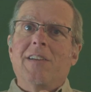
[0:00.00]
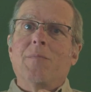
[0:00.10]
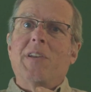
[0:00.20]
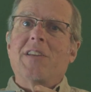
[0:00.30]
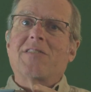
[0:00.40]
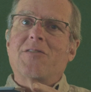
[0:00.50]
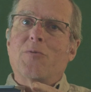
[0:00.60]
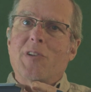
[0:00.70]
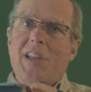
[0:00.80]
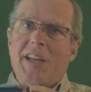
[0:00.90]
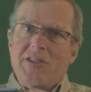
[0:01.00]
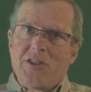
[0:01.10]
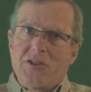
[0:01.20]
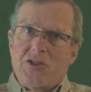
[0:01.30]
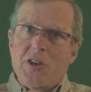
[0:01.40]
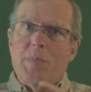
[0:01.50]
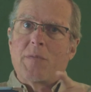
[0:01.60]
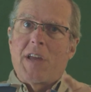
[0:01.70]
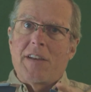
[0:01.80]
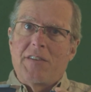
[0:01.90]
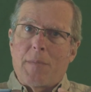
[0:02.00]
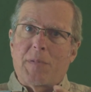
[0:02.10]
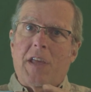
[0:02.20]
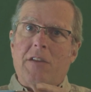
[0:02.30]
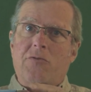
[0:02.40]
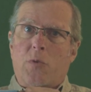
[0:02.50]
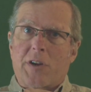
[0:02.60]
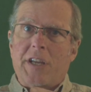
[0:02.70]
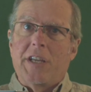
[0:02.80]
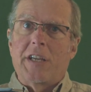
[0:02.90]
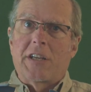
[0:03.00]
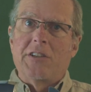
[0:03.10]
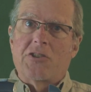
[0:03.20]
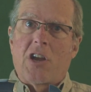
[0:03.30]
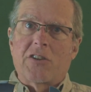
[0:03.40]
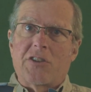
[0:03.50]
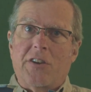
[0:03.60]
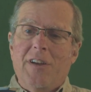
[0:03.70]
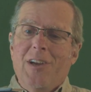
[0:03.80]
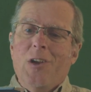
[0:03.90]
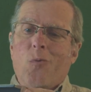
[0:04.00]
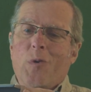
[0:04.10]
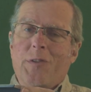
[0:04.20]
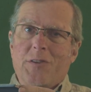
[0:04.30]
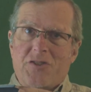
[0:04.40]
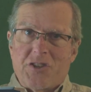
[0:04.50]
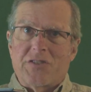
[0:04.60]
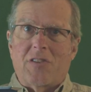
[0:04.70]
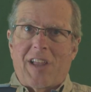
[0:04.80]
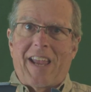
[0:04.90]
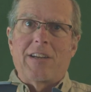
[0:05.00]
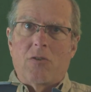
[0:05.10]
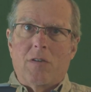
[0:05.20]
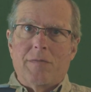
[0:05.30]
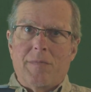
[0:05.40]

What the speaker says: but it's the relationship of that depth gauge working in conjunction with the chisel angle.